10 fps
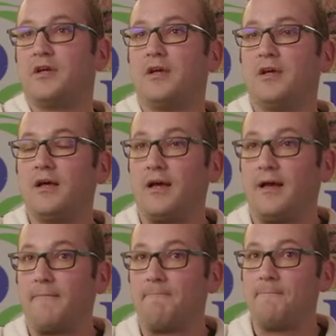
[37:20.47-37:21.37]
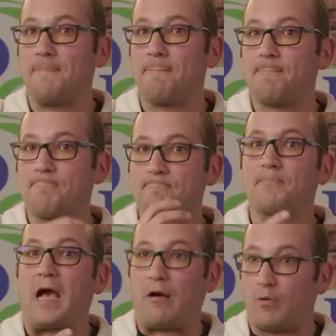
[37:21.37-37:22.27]
Um,
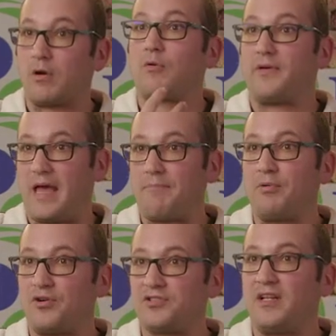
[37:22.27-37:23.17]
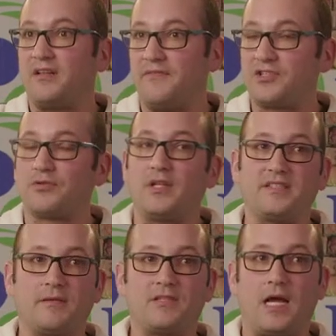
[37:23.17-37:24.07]
I'll work with that person individually
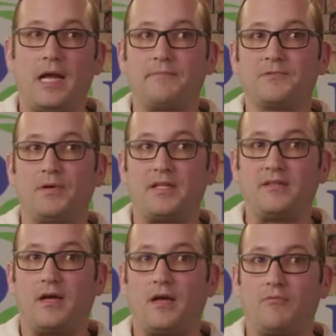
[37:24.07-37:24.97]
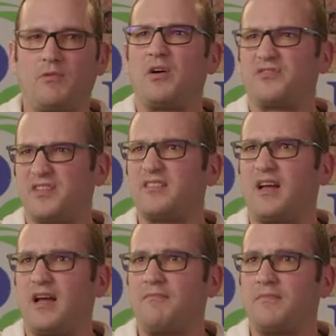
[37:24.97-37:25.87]
sometimes, but uh, well, most of the
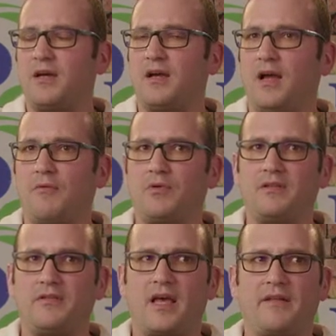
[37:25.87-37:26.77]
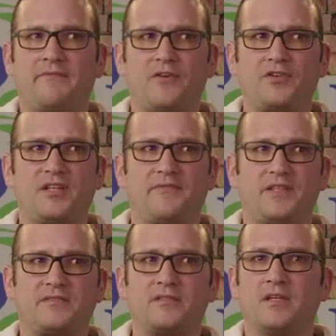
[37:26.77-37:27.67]
time uh, I would do that at first if
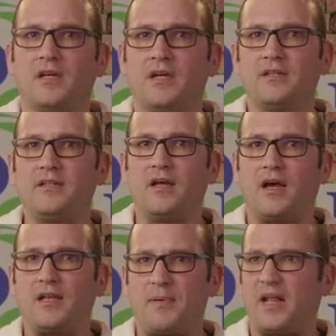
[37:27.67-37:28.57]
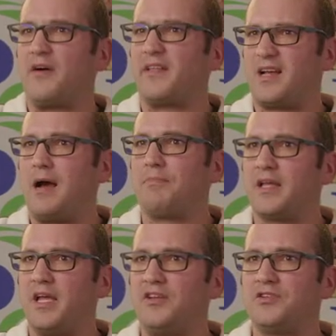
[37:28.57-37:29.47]
it's uh, depending on the
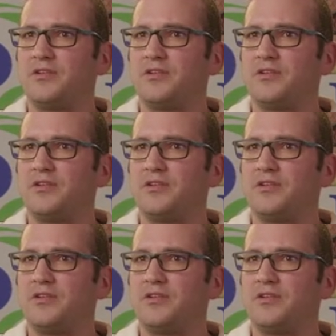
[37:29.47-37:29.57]
complication.